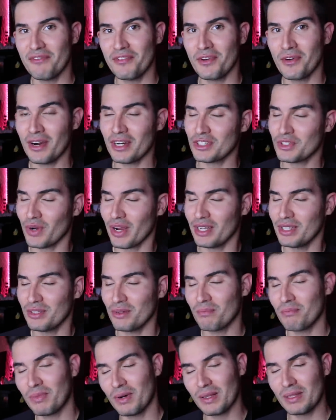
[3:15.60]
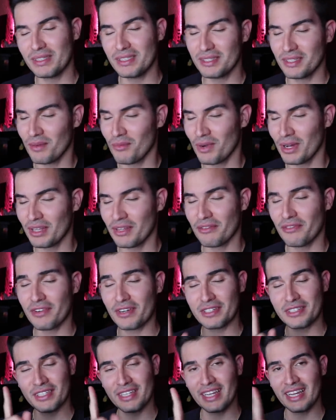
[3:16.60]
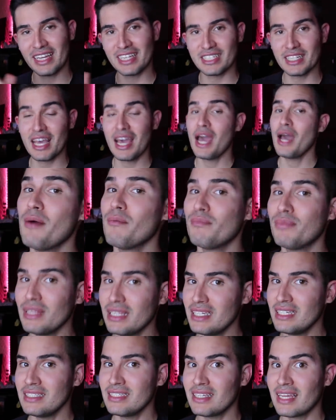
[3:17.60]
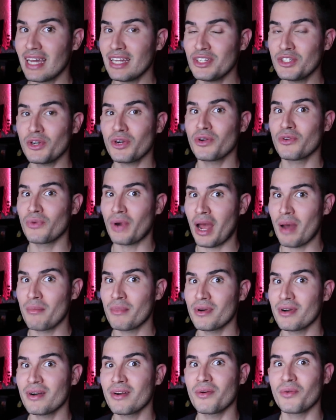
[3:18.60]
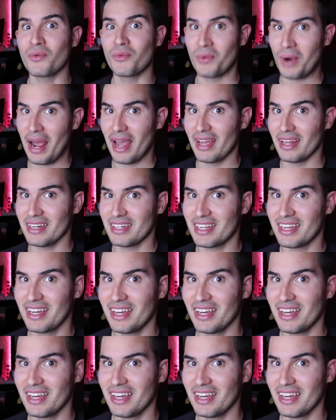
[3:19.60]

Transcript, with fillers: if you are trying to bully someone, the first thing is please get your grammar right.